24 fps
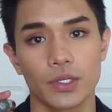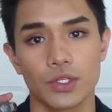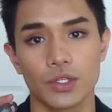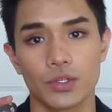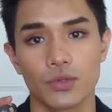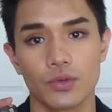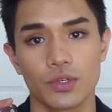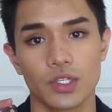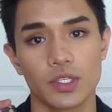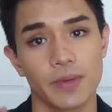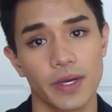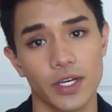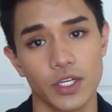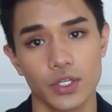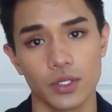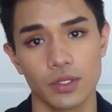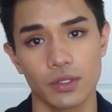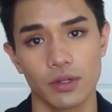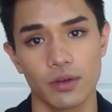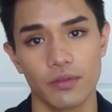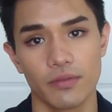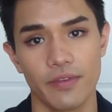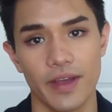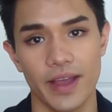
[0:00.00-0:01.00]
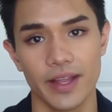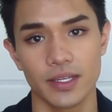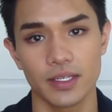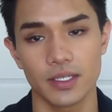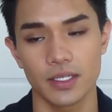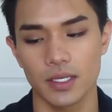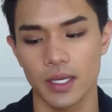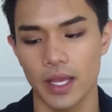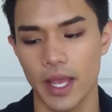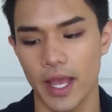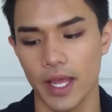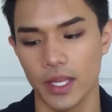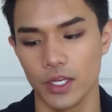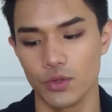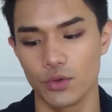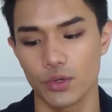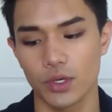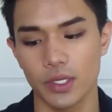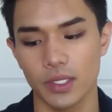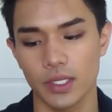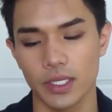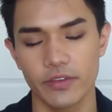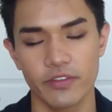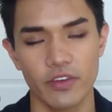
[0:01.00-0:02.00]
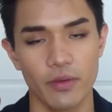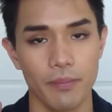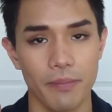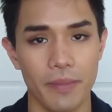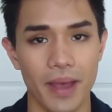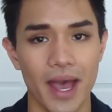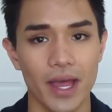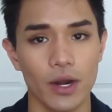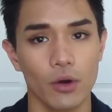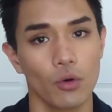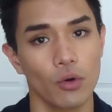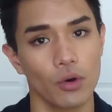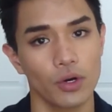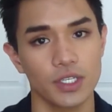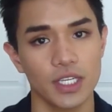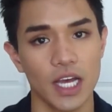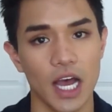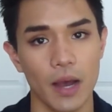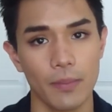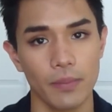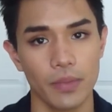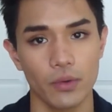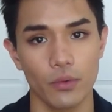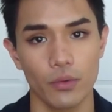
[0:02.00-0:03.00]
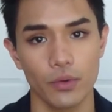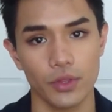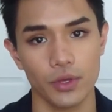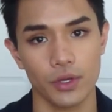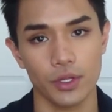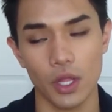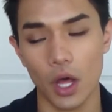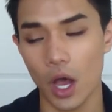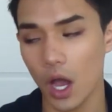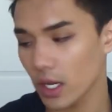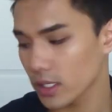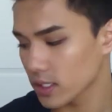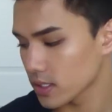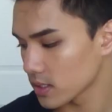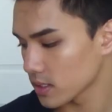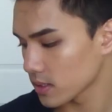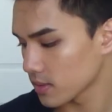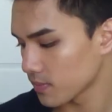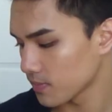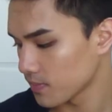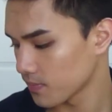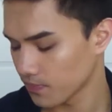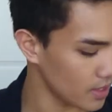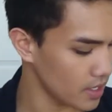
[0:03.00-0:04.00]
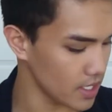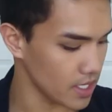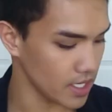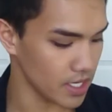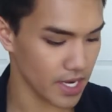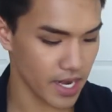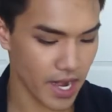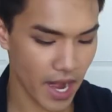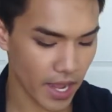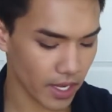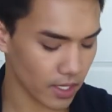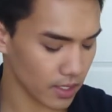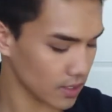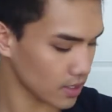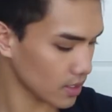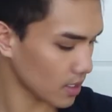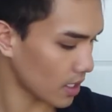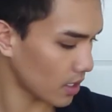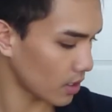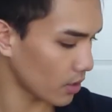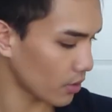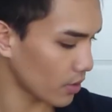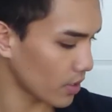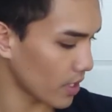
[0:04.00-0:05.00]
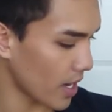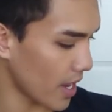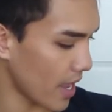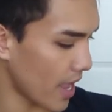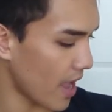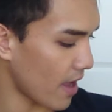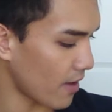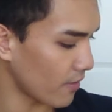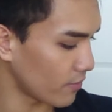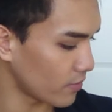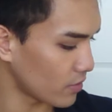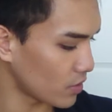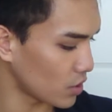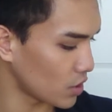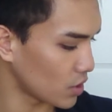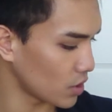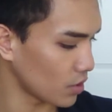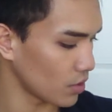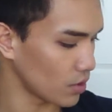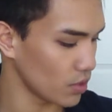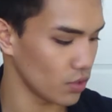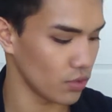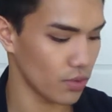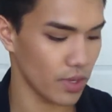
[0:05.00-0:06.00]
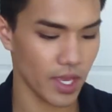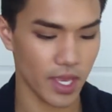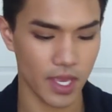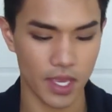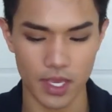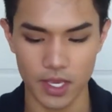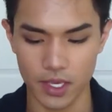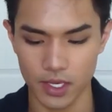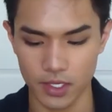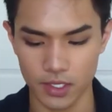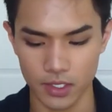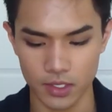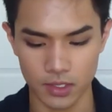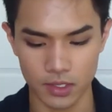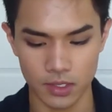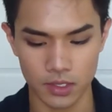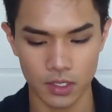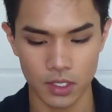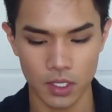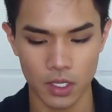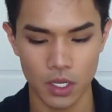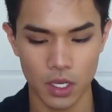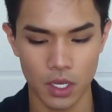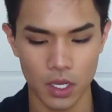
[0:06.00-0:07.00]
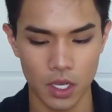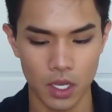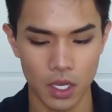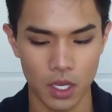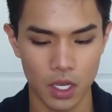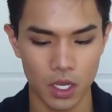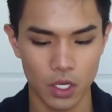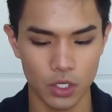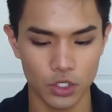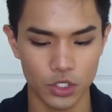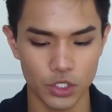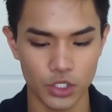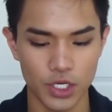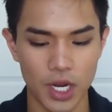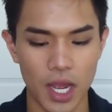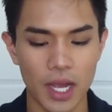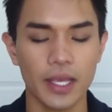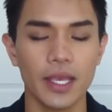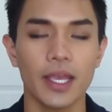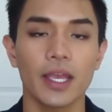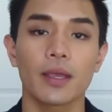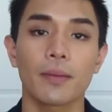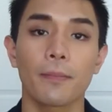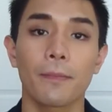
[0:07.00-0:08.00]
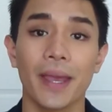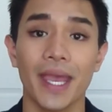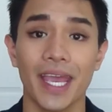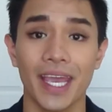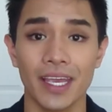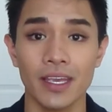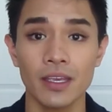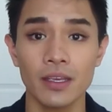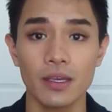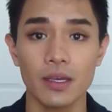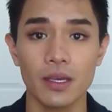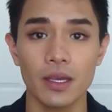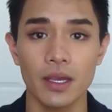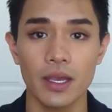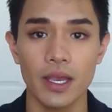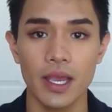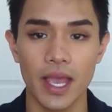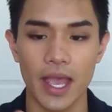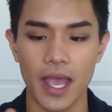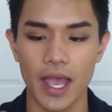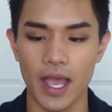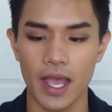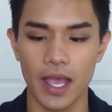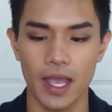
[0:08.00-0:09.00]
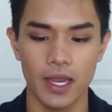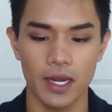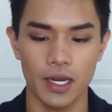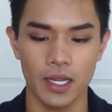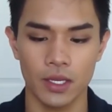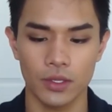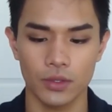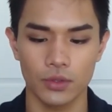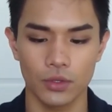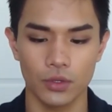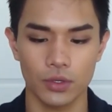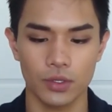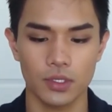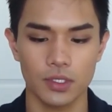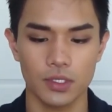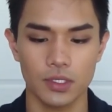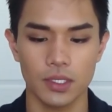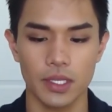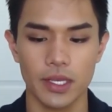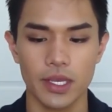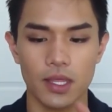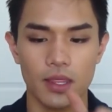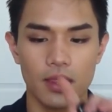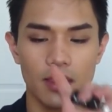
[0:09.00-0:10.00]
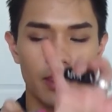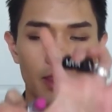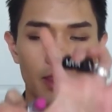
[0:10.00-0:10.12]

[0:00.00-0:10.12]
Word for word: to a special event and you could leave it matte or top it with a gloss. The next color that I have to show you is Shocking Pink and it looks like